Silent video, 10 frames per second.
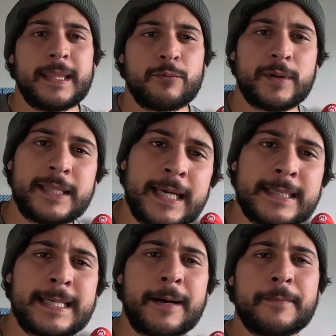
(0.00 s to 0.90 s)
That really
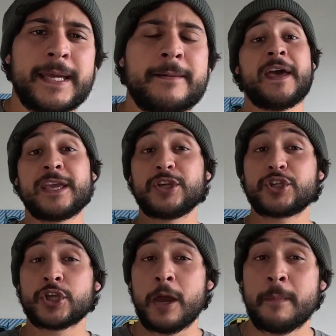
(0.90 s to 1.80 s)
does help me. Thank you
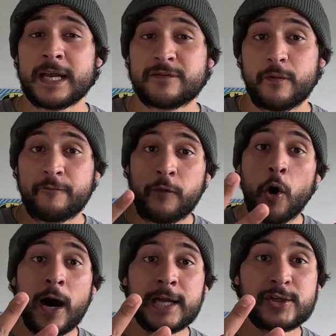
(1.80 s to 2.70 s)
so much for
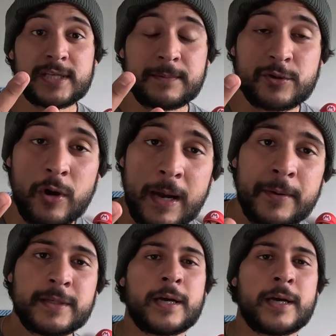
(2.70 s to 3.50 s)
400 subscribers.